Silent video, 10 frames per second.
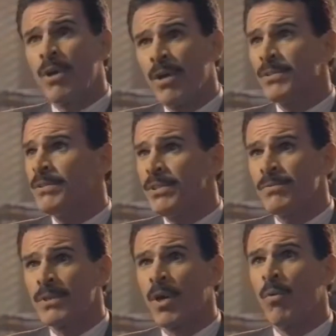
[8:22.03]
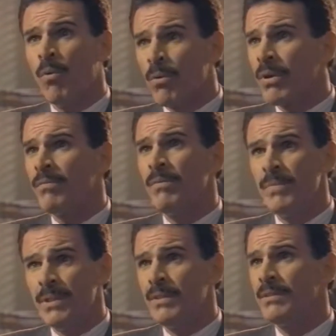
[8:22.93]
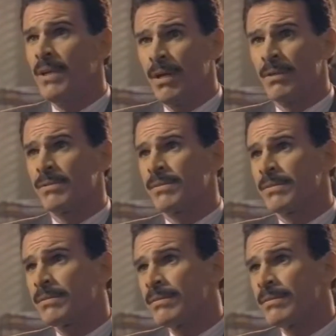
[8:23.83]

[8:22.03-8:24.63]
cost the district a quarter of a million dollars.